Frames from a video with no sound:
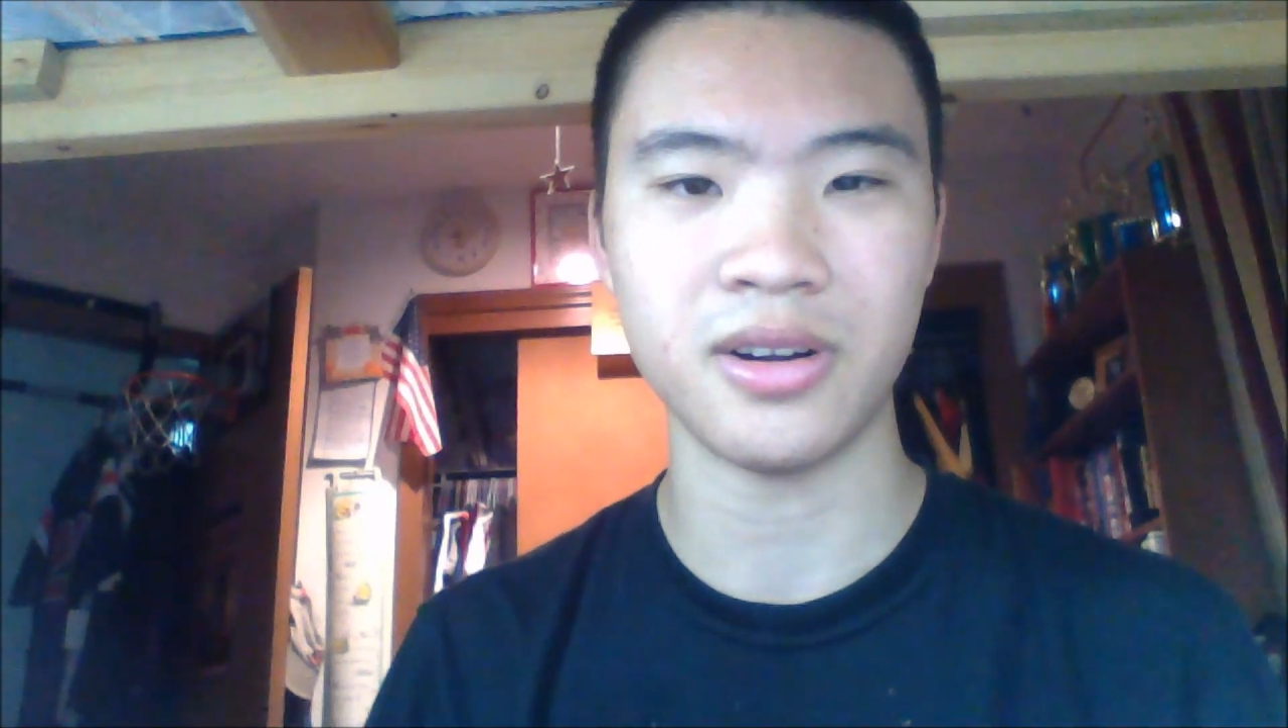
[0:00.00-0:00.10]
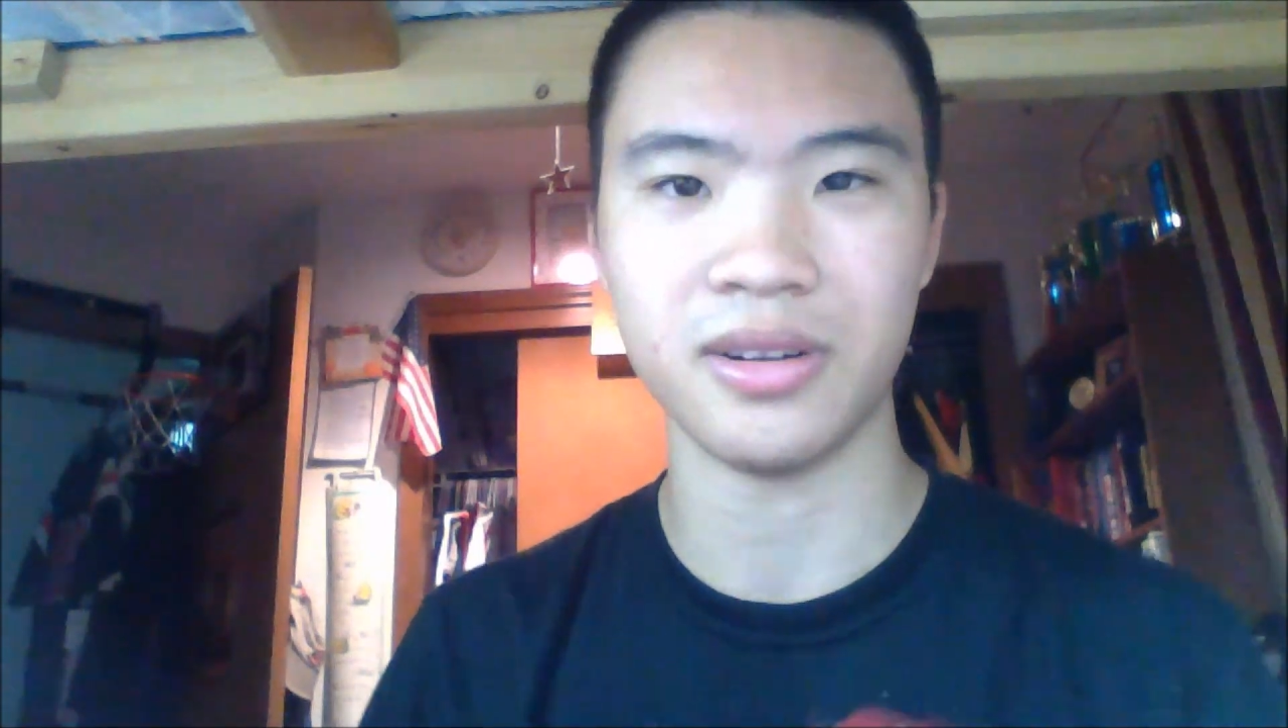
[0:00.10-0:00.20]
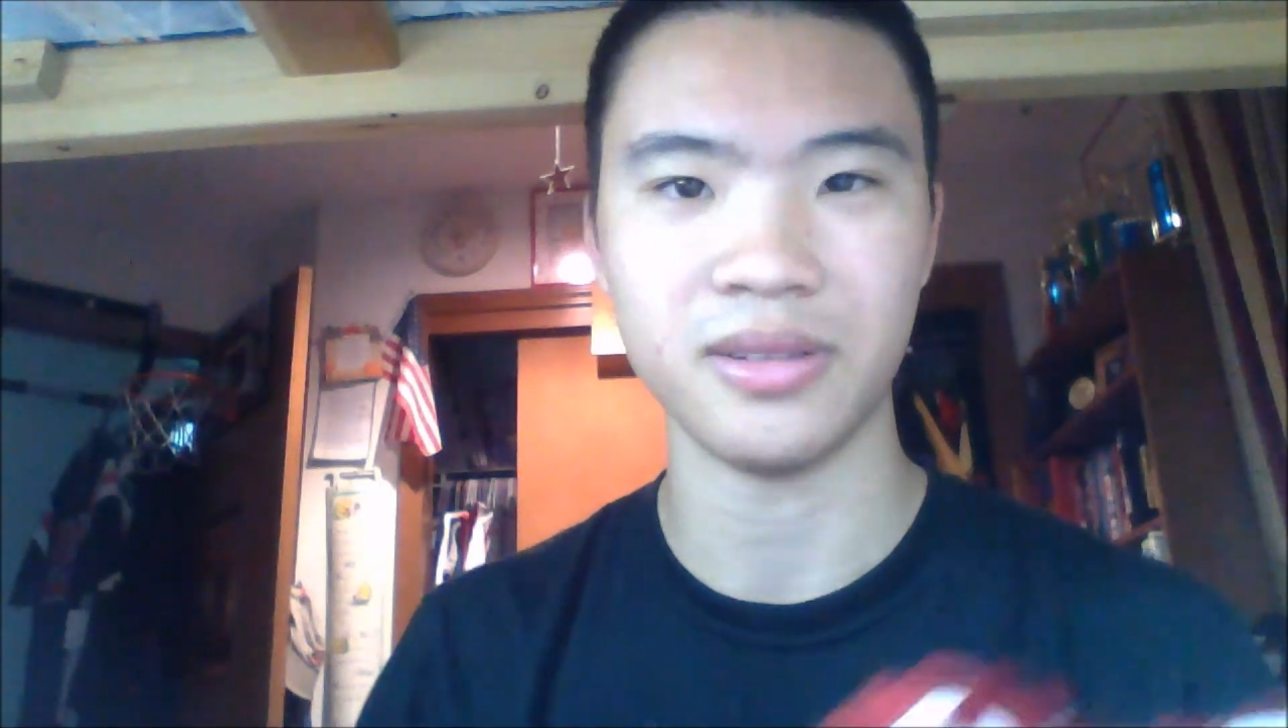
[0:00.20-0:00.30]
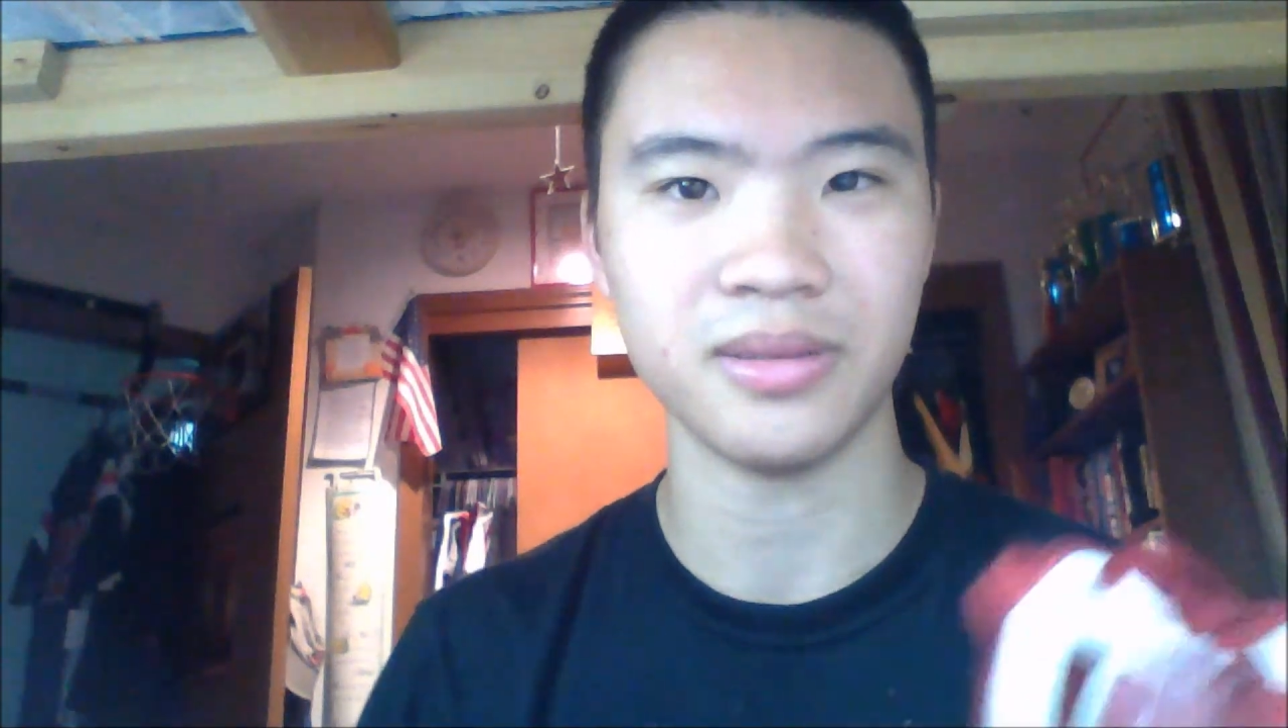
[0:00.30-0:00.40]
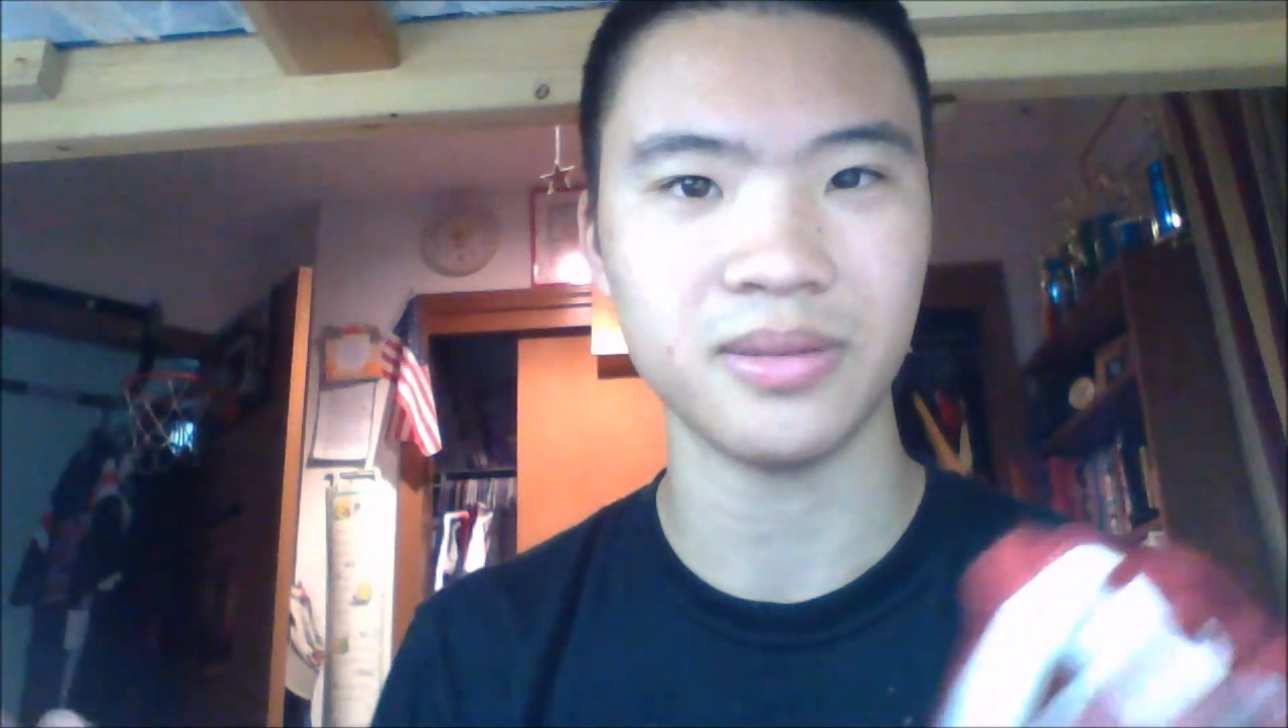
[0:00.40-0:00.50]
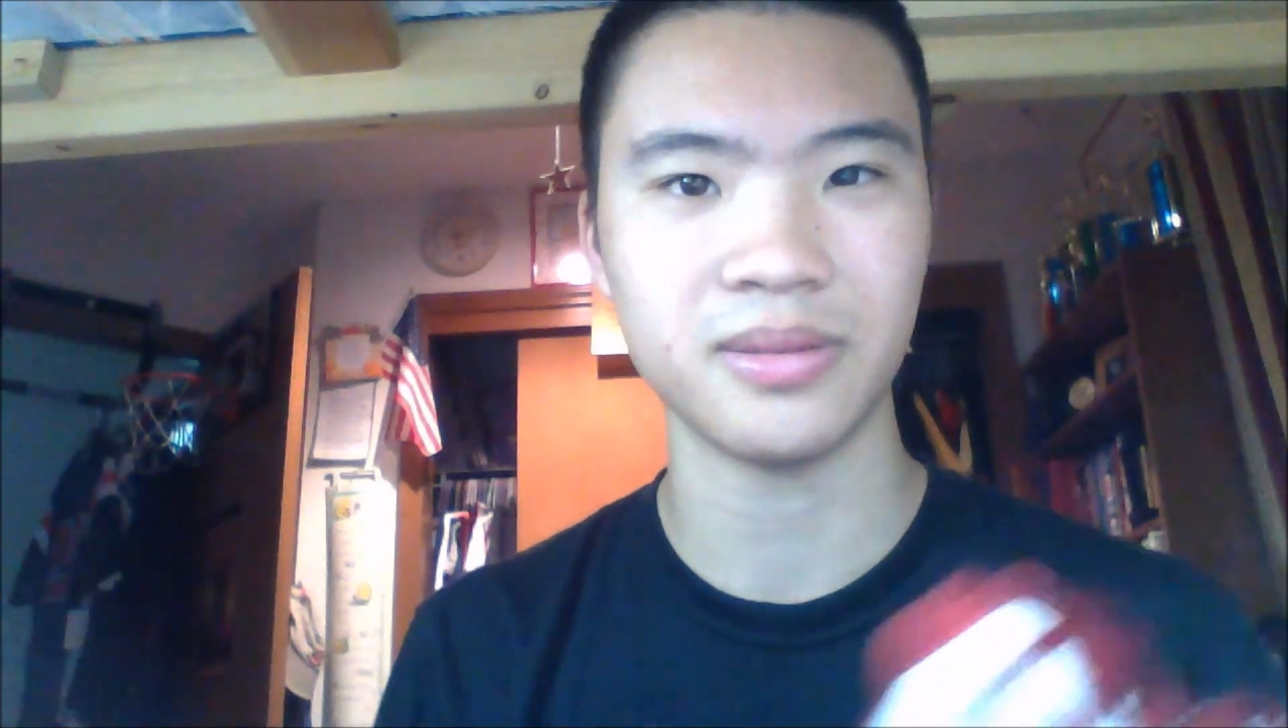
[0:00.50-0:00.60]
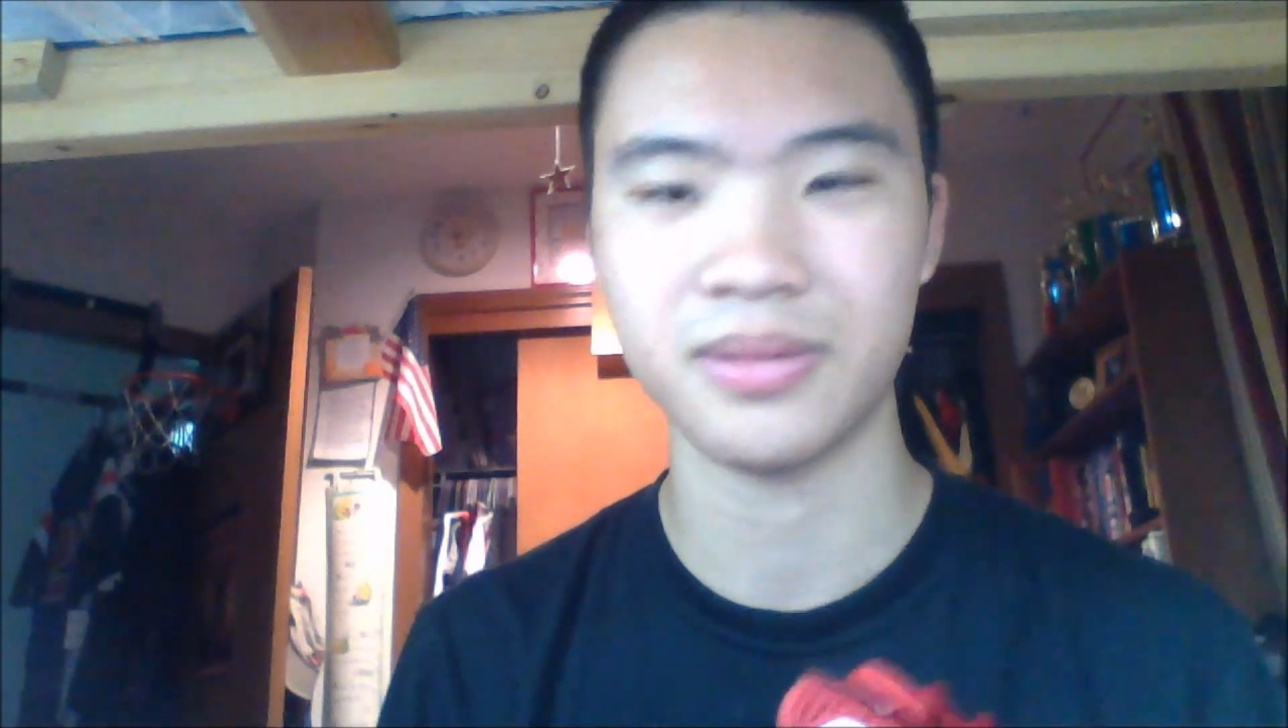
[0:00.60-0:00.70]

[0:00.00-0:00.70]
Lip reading: and